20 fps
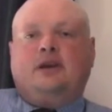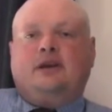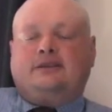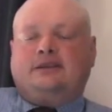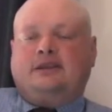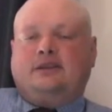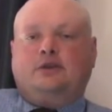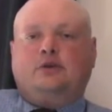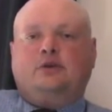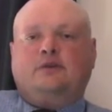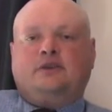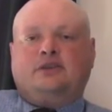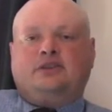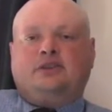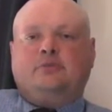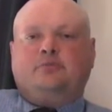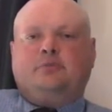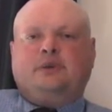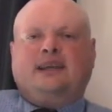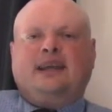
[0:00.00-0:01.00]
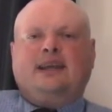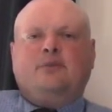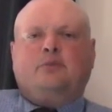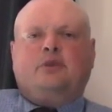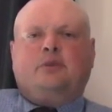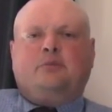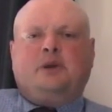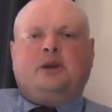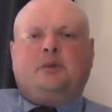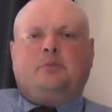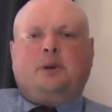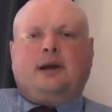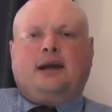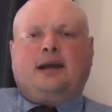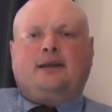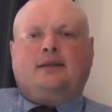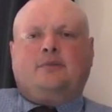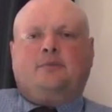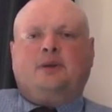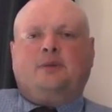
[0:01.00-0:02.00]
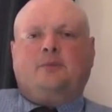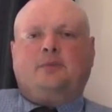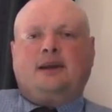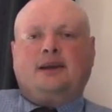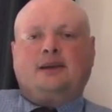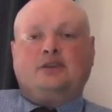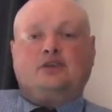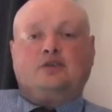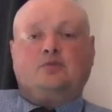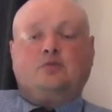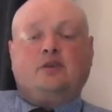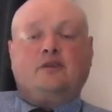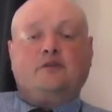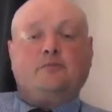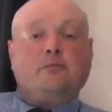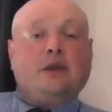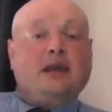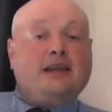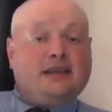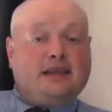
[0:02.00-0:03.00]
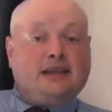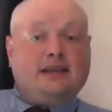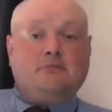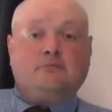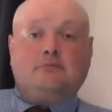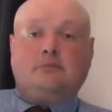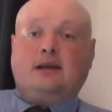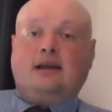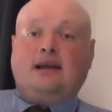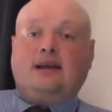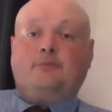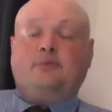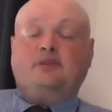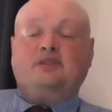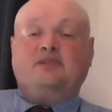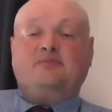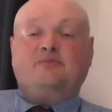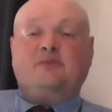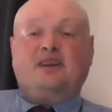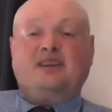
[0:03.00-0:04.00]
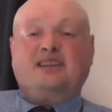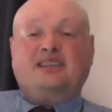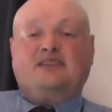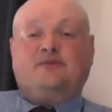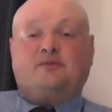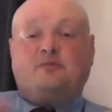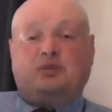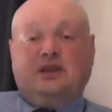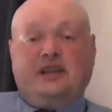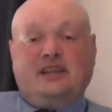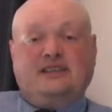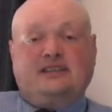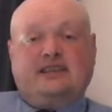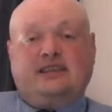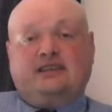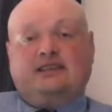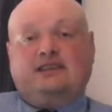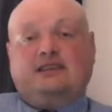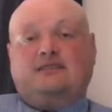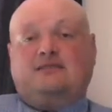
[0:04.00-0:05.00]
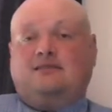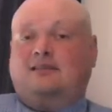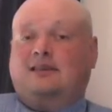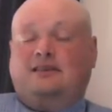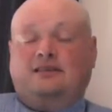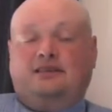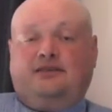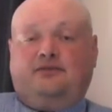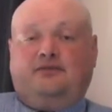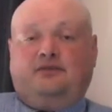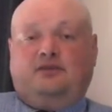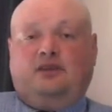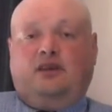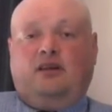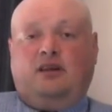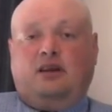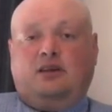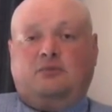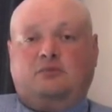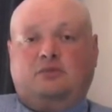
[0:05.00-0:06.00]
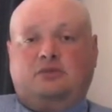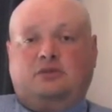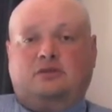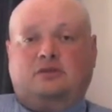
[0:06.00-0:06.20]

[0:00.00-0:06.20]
See, the universe didn't begin with the Big Bang. The Big Bang is just one of many that happens in many different places at different times.